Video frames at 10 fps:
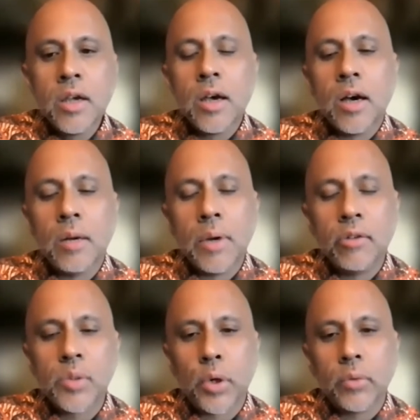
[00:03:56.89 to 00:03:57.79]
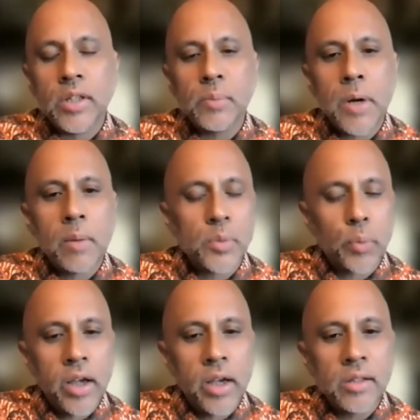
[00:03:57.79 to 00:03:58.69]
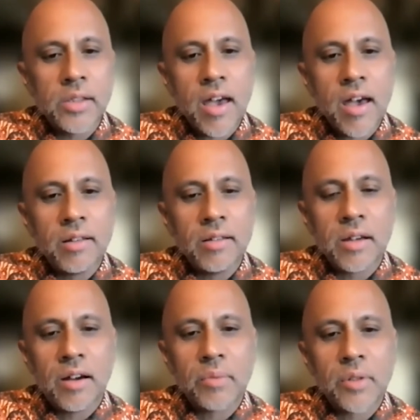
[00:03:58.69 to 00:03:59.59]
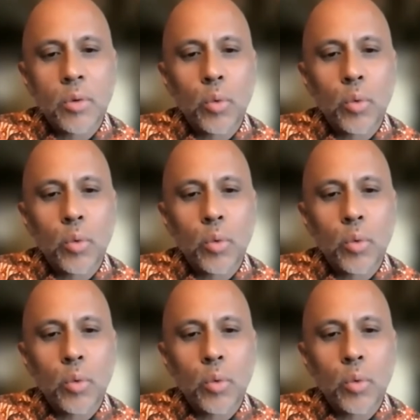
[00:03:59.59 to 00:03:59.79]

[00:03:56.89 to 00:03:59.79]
Um, I was born and raised in Palm Springs and um,